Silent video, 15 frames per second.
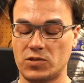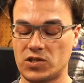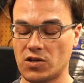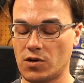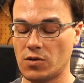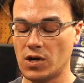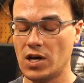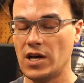
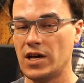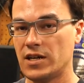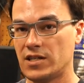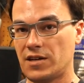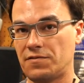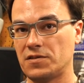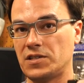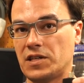So
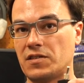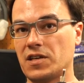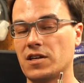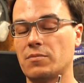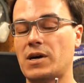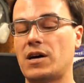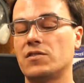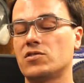definitely think
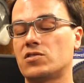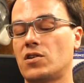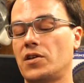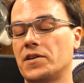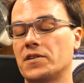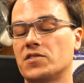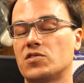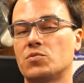about
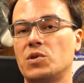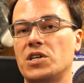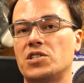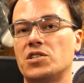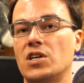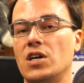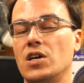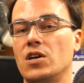installing a
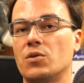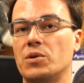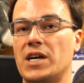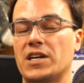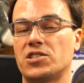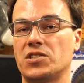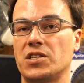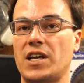switch. We
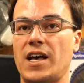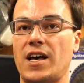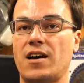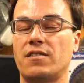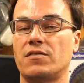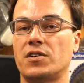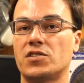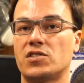actually
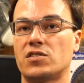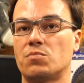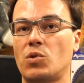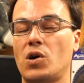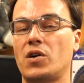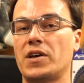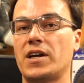have a small